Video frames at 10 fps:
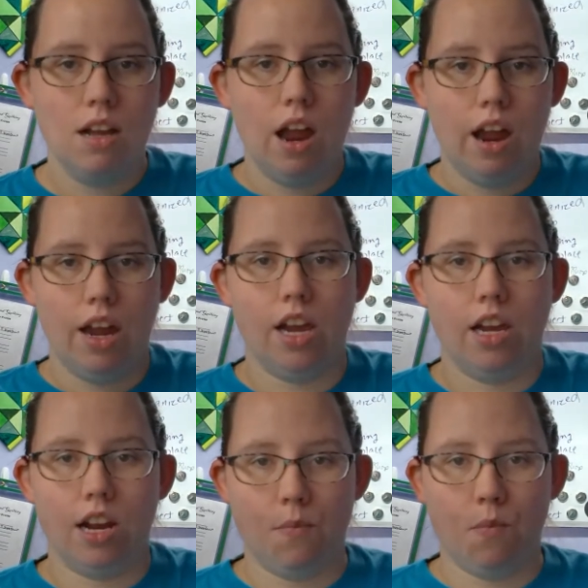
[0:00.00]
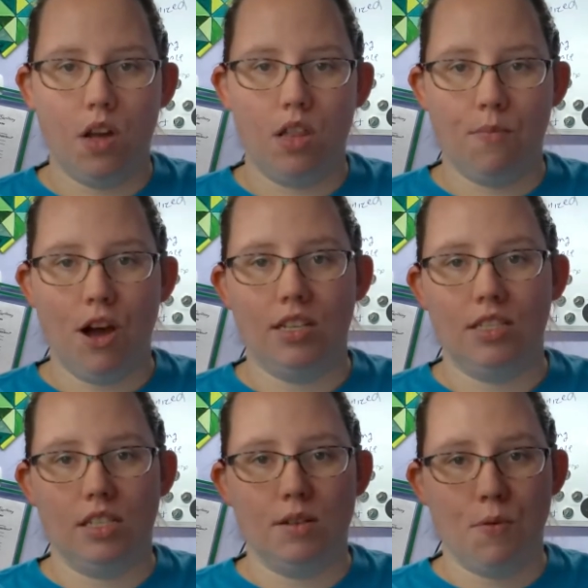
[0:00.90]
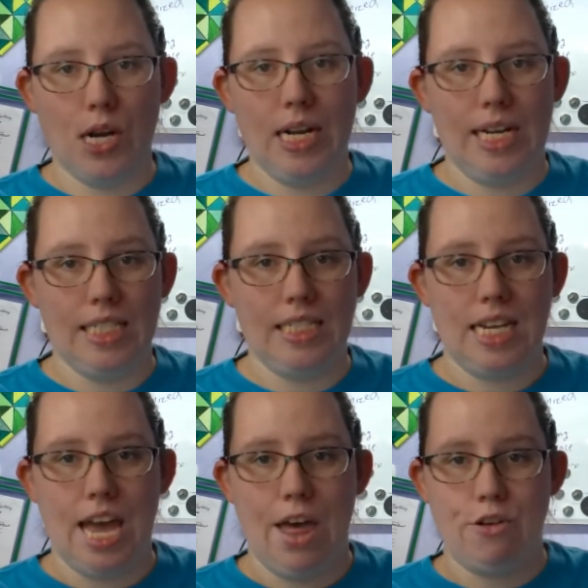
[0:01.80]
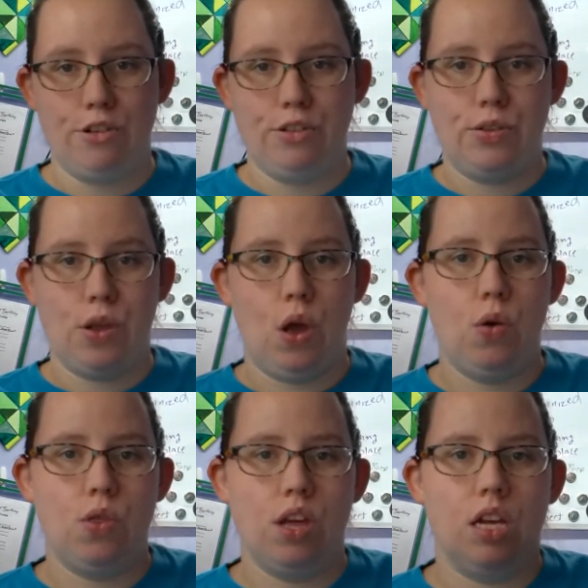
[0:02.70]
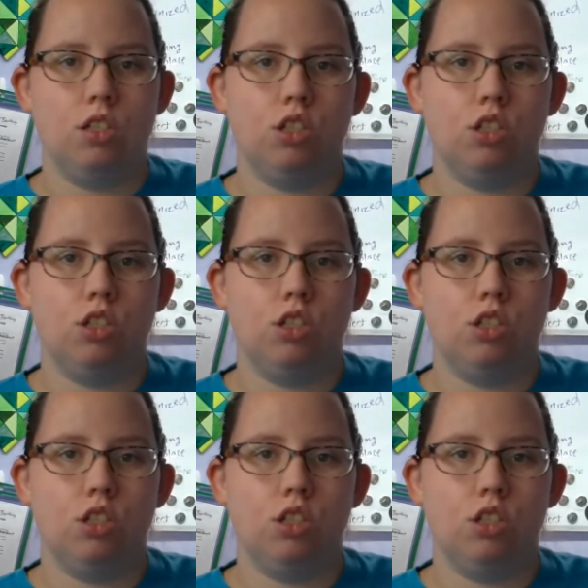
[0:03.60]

and I'm in the process of putting it together so that